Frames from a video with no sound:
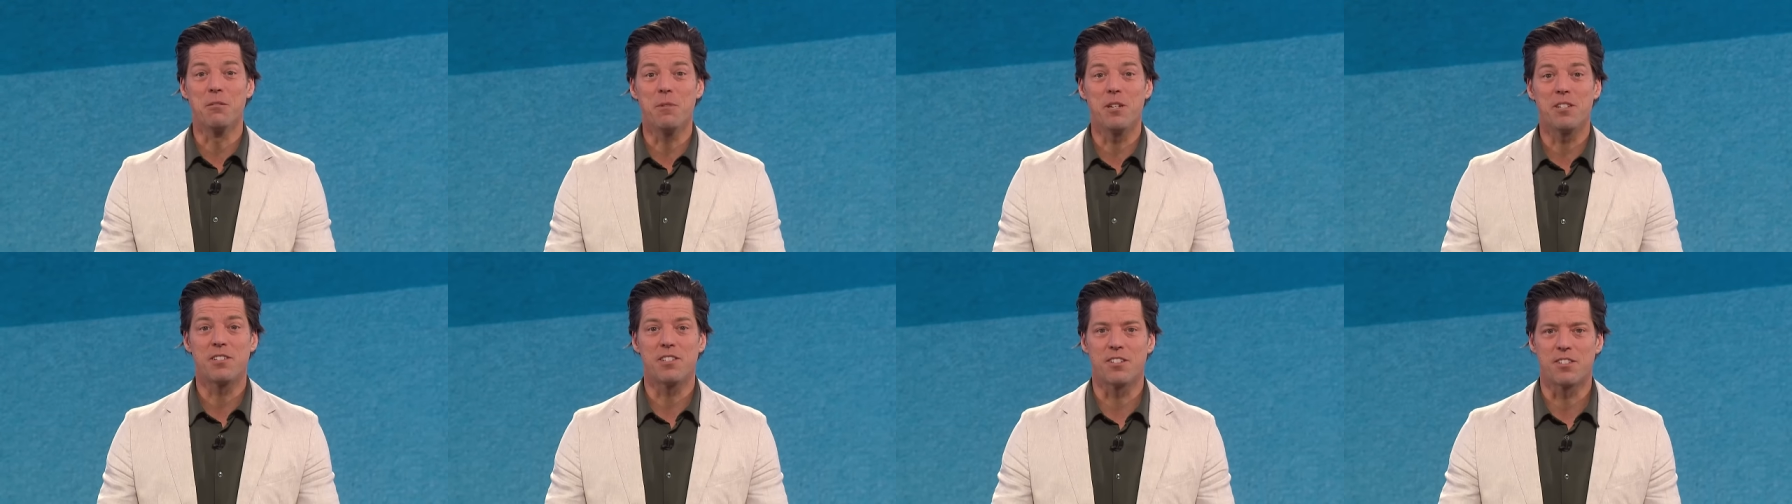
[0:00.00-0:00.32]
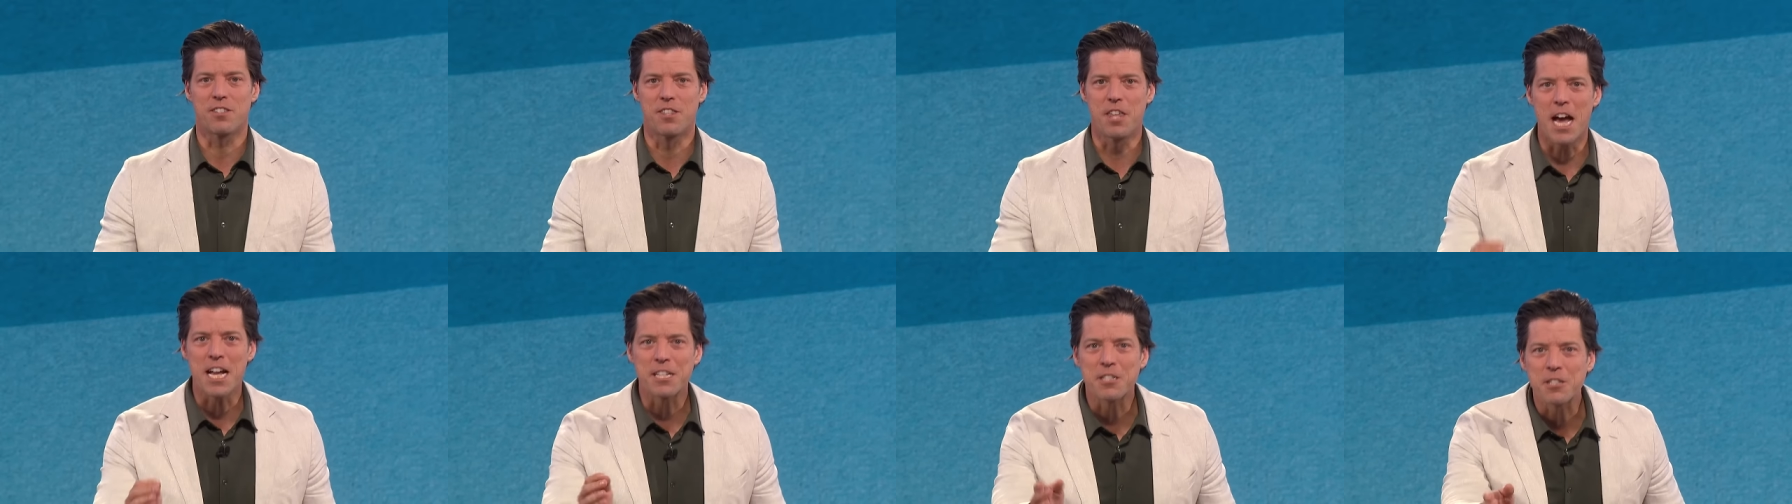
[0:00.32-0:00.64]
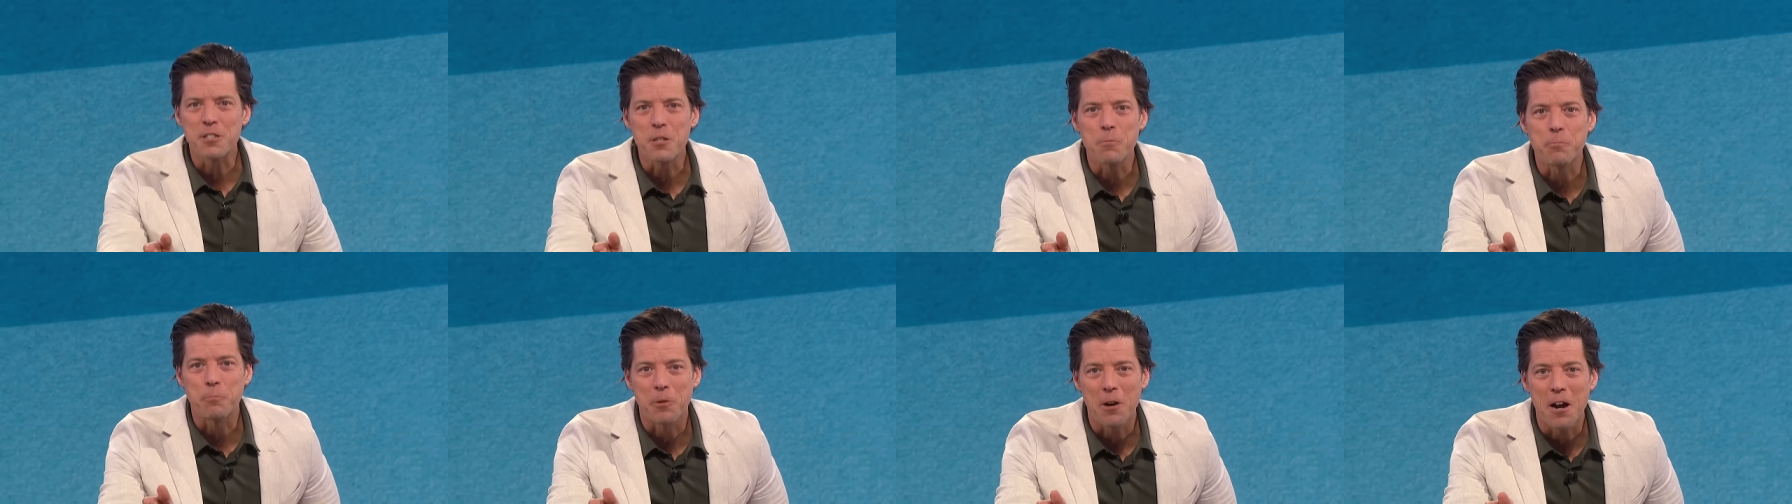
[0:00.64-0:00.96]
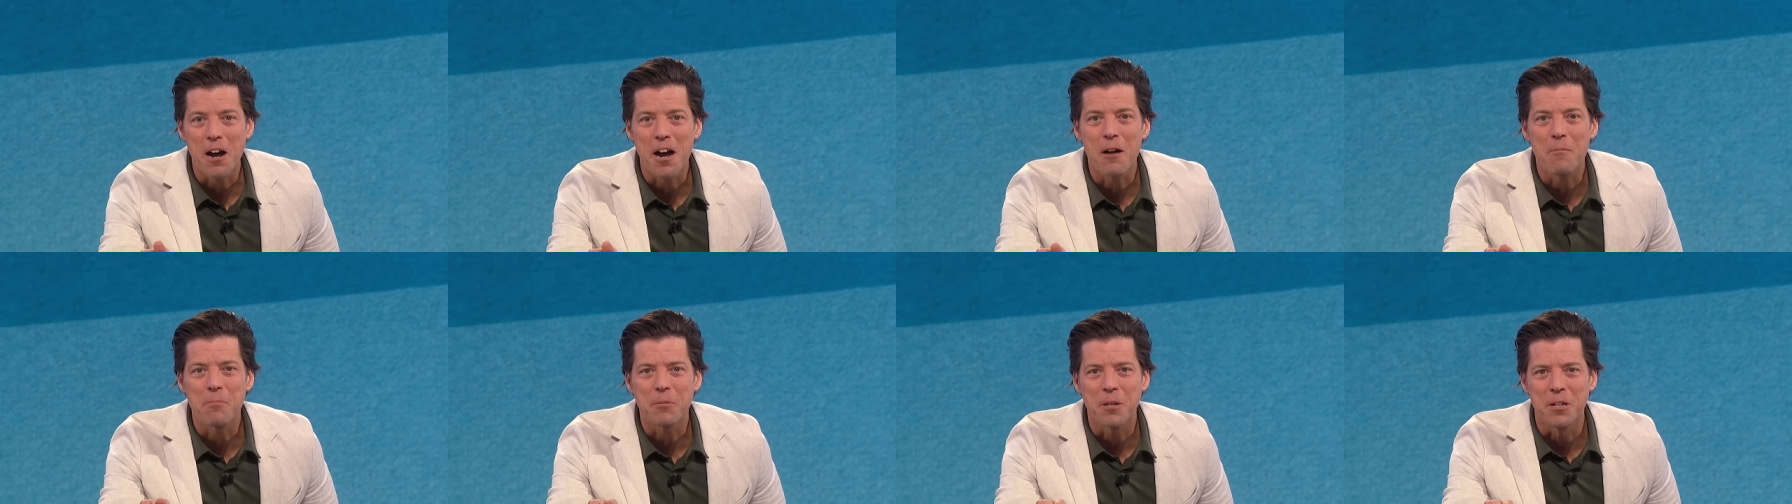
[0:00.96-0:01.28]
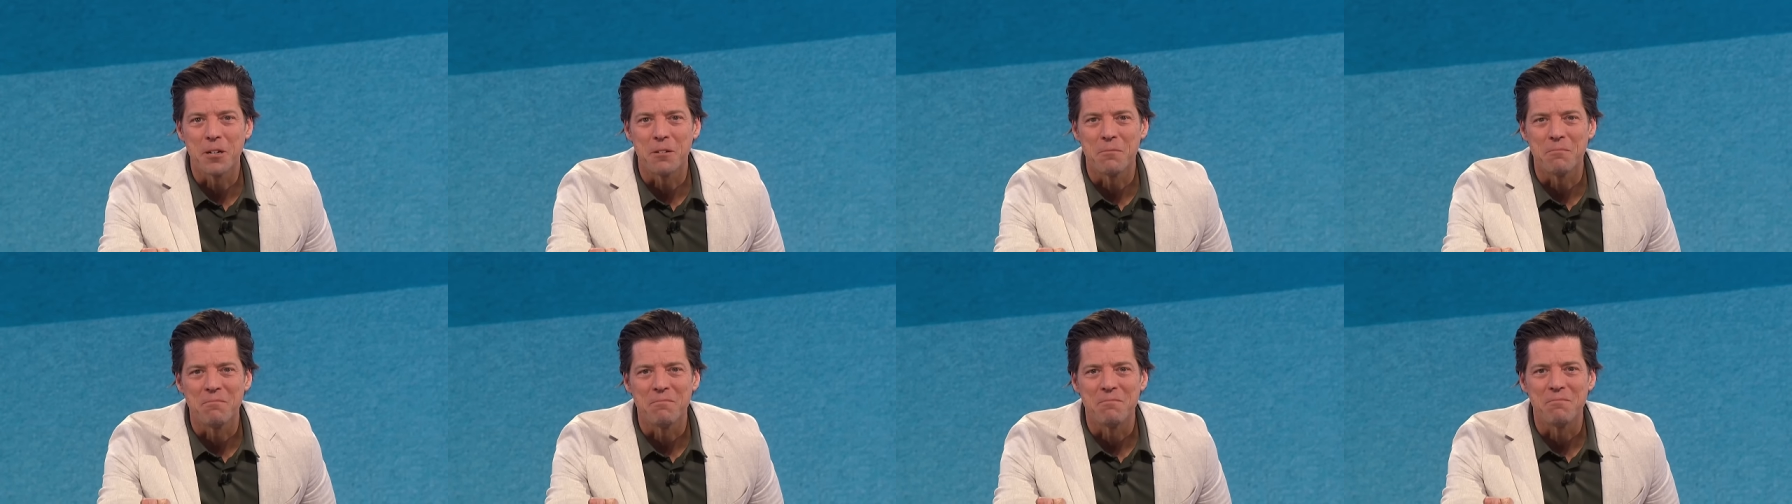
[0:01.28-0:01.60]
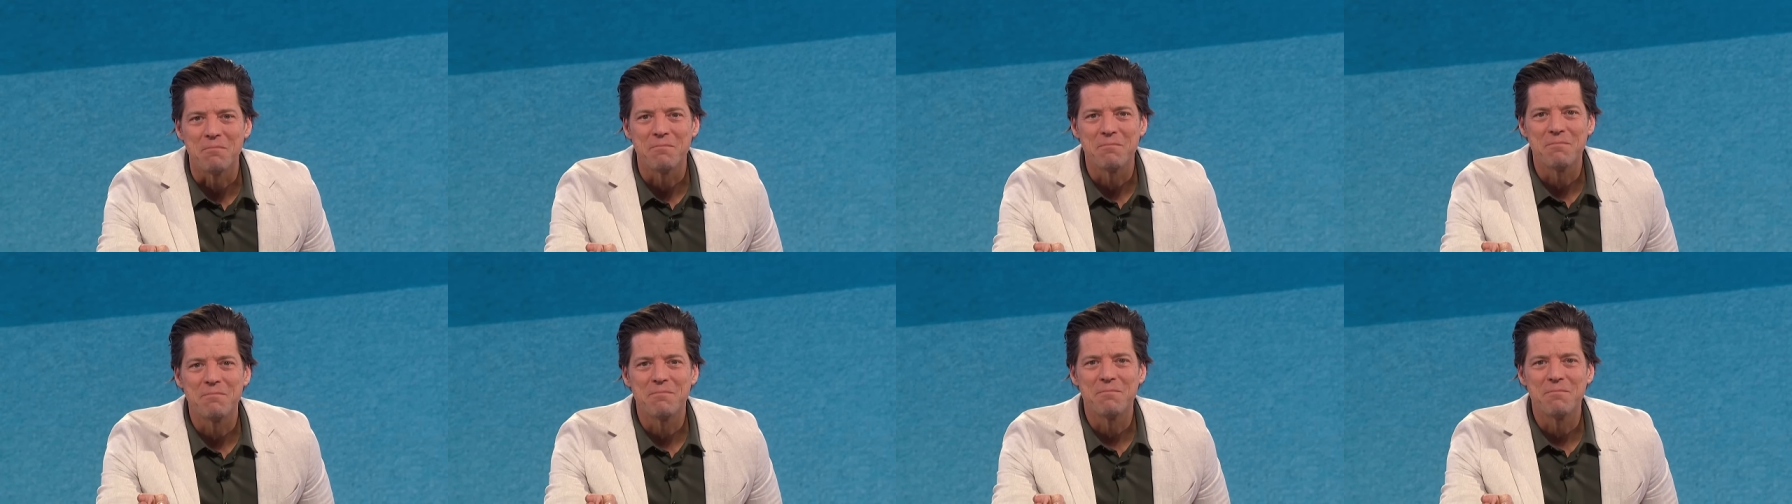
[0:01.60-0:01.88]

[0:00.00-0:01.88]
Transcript: at me and says, "That's the problem.